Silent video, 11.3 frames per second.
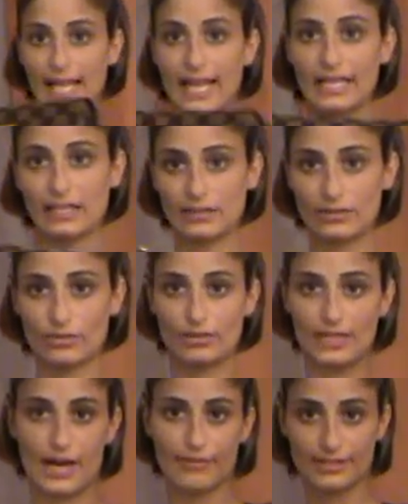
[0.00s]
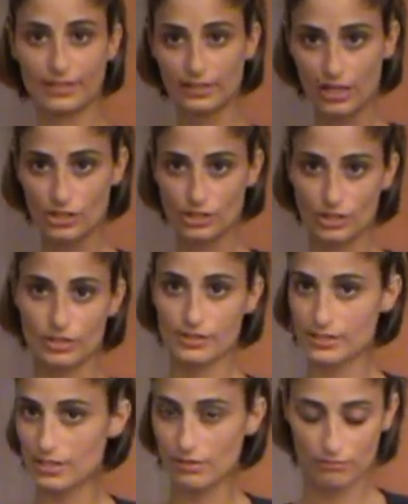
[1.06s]
like to carry the clutch
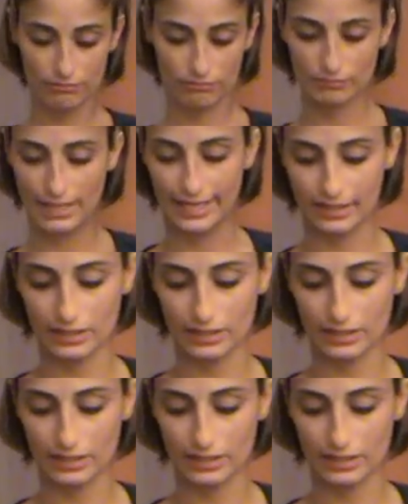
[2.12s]
also like